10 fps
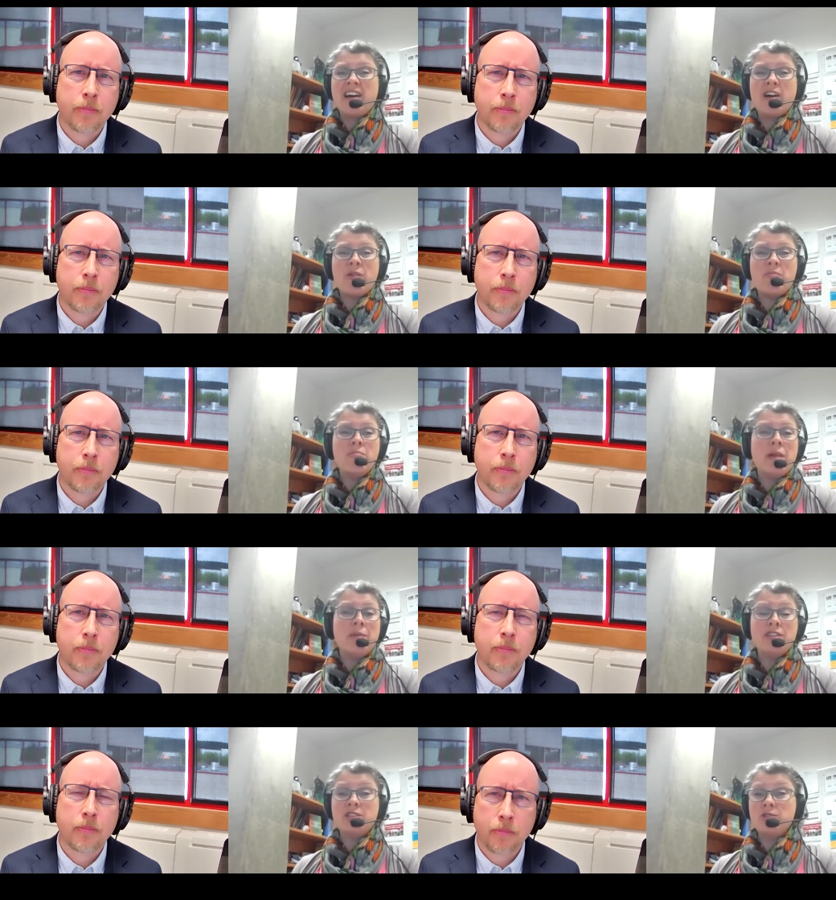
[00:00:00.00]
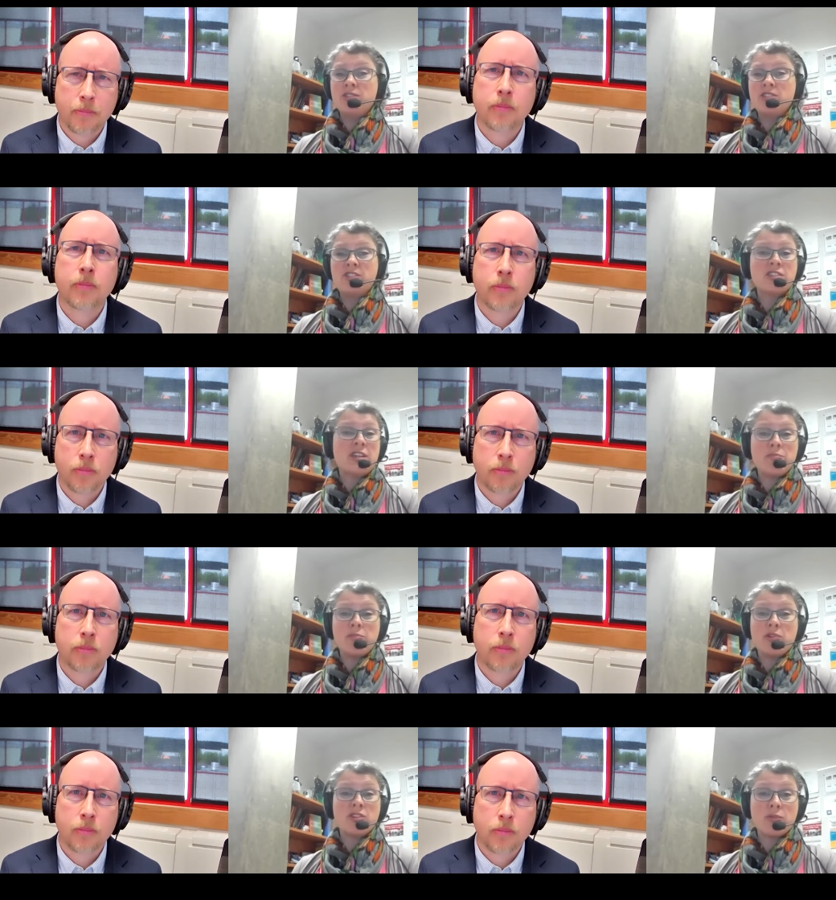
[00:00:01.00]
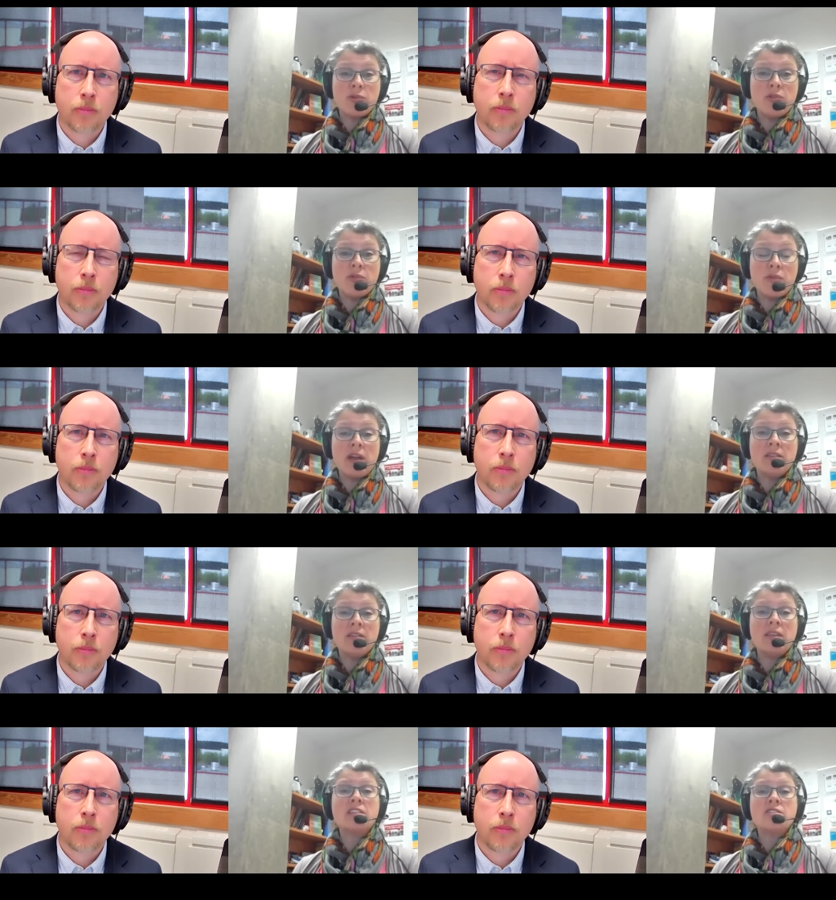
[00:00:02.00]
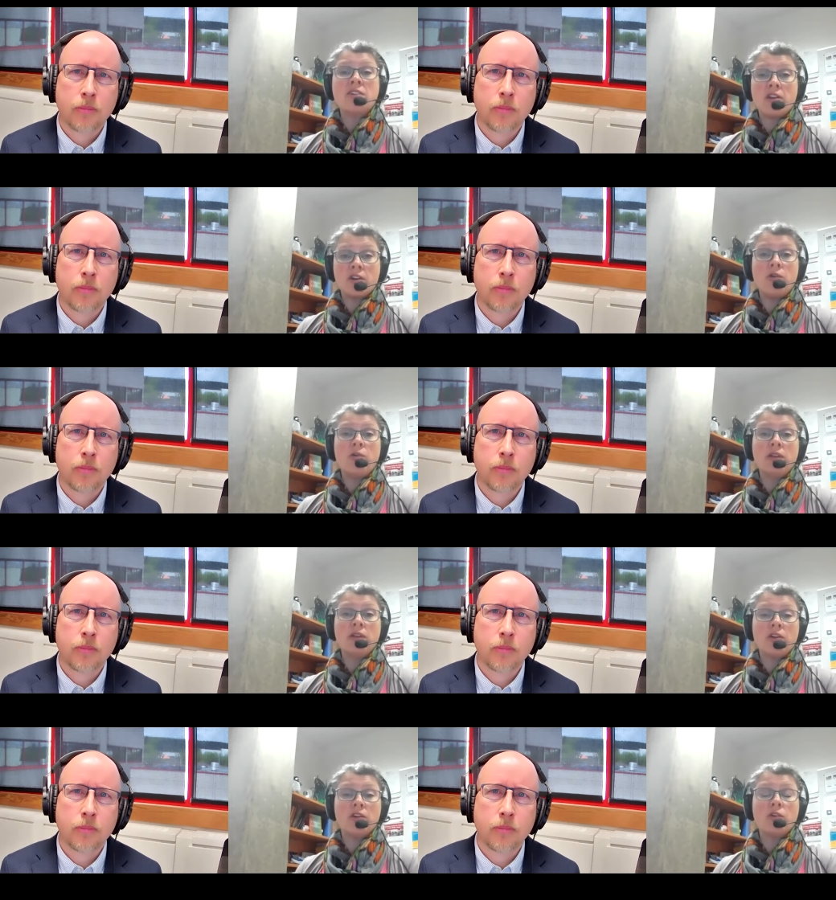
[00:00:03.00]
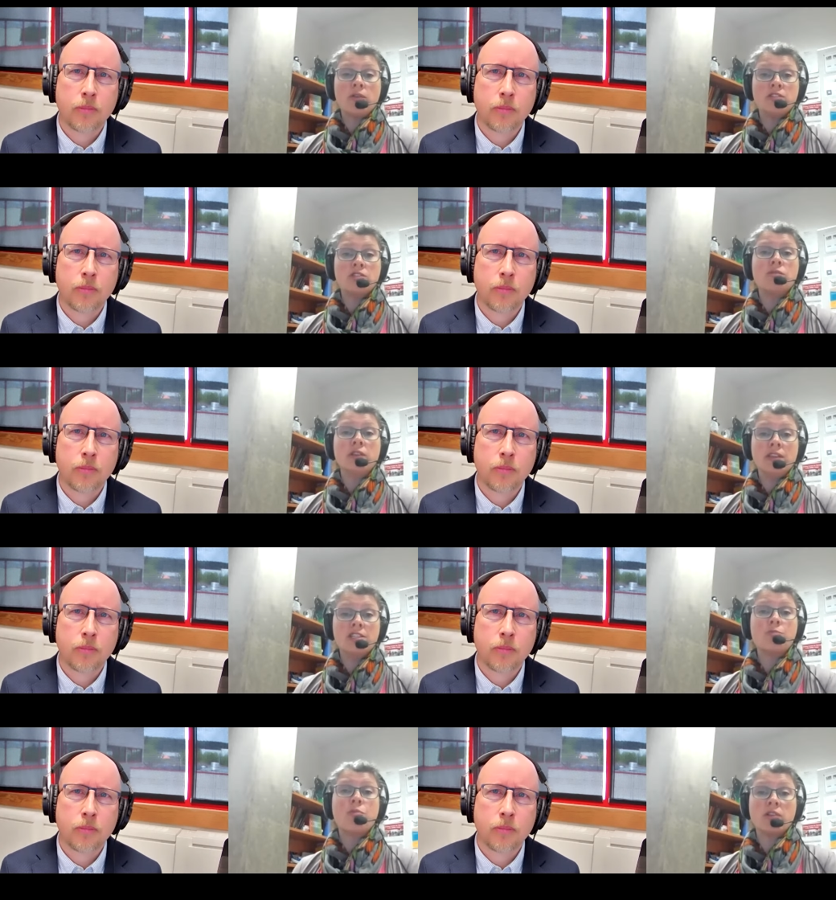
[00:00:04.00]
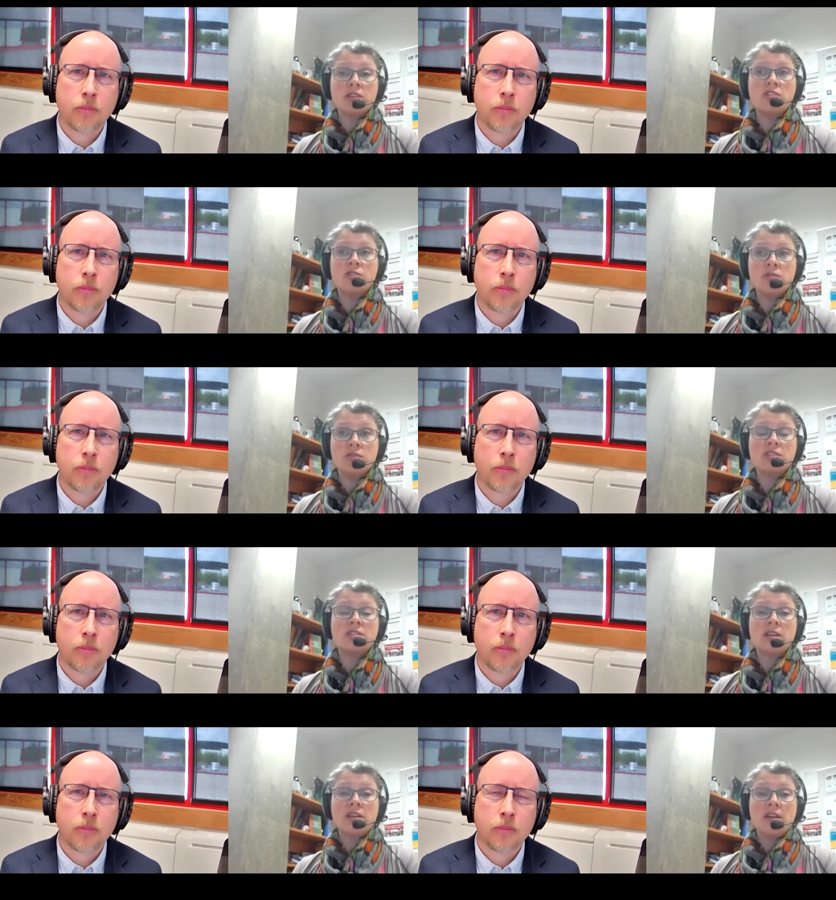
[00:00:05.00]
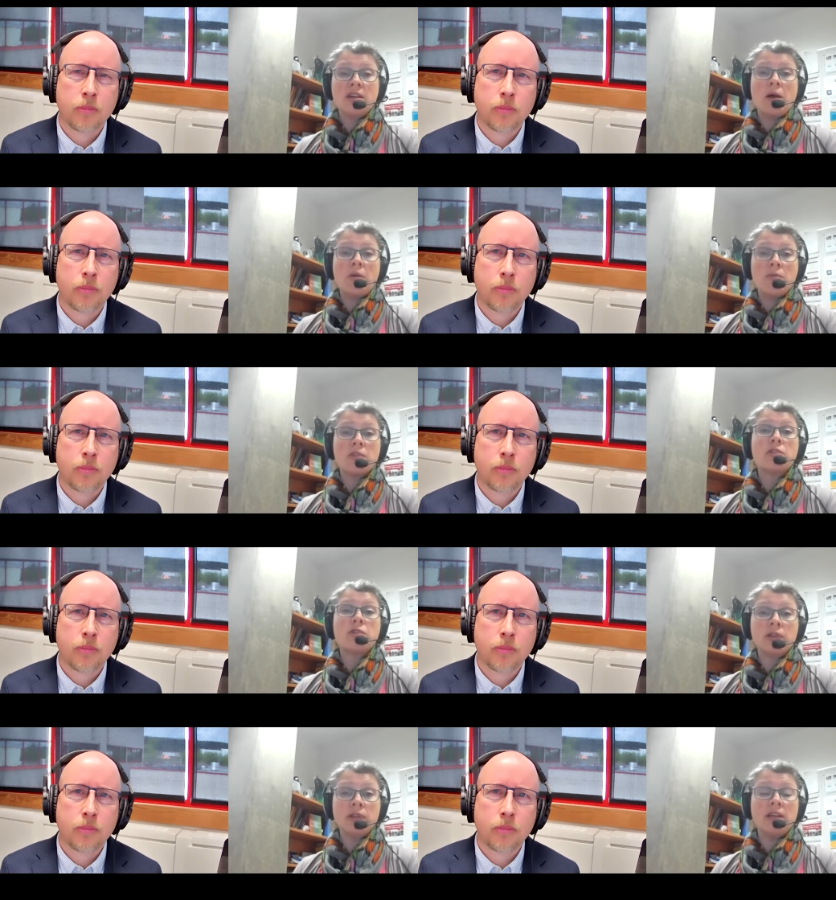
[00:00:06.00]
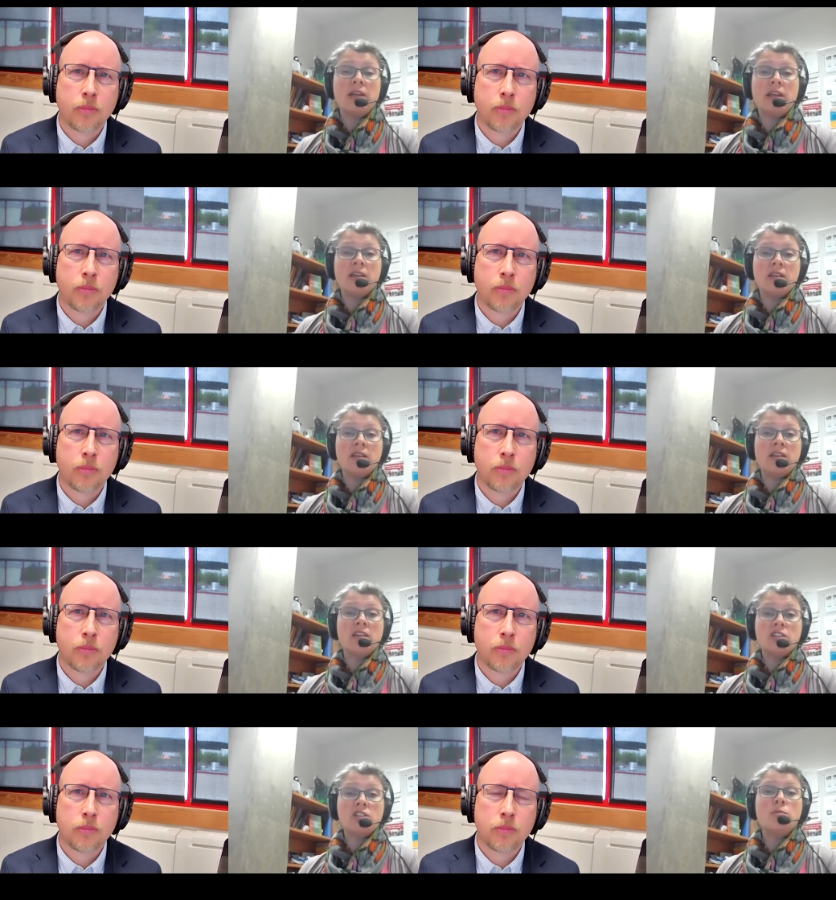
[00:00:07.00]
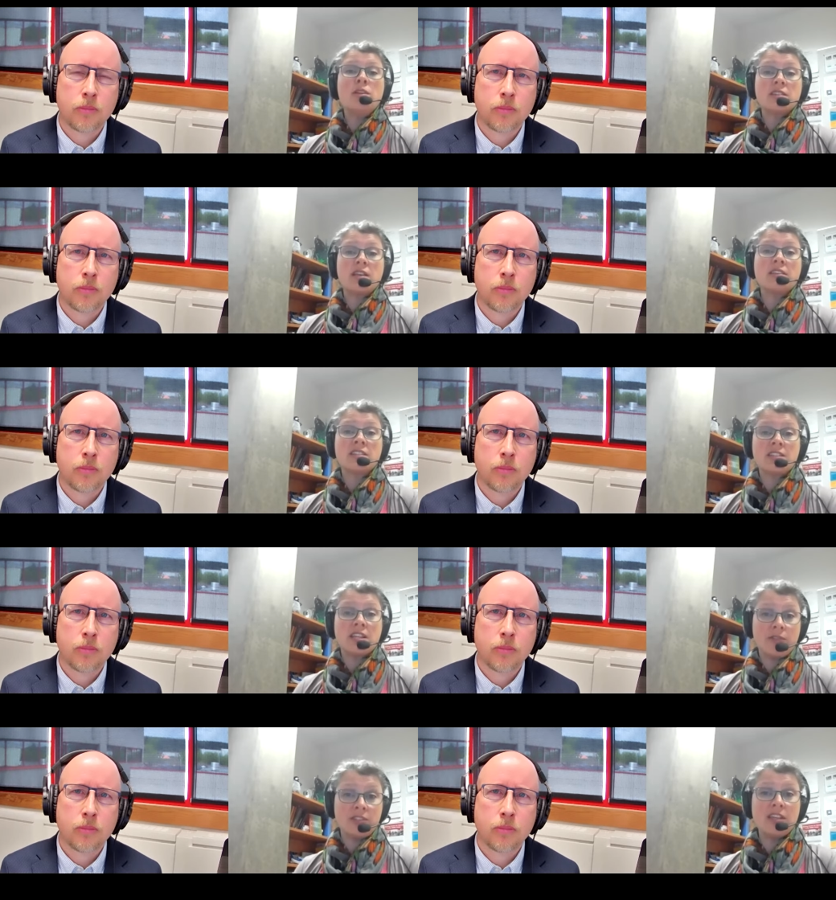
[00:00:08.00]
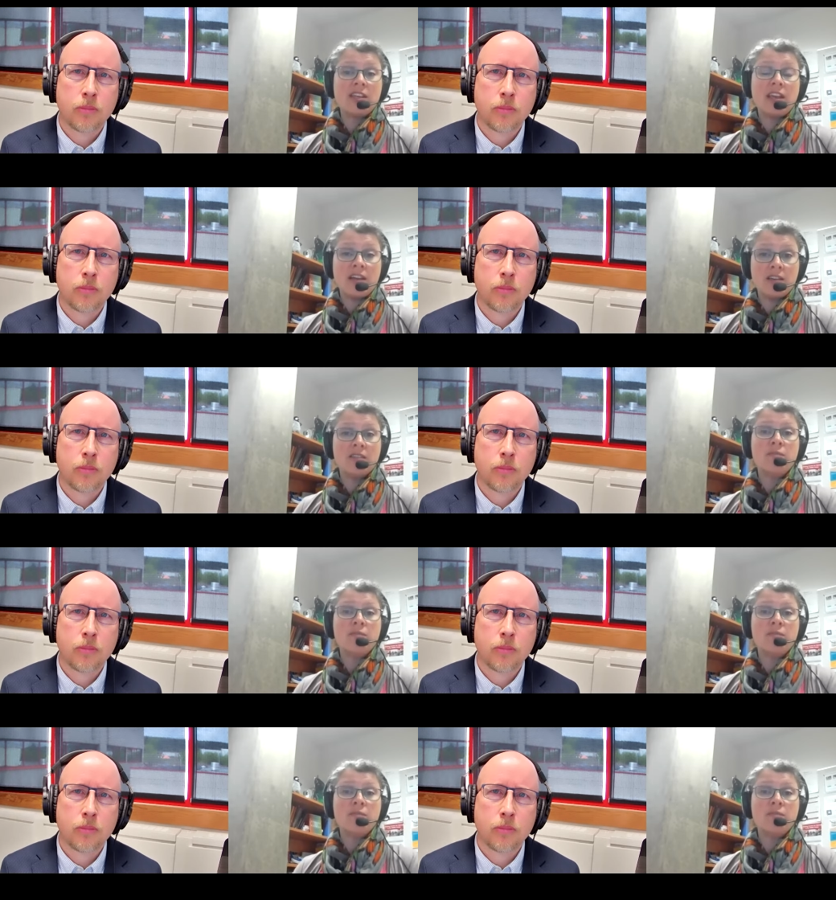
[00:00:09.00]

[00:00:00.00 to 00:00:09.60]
Speaker 1: Um, maybe students just get pushed through, and that's not our goal here. Our goal is to really support the students um, thoroughly in to be as, as successful as they can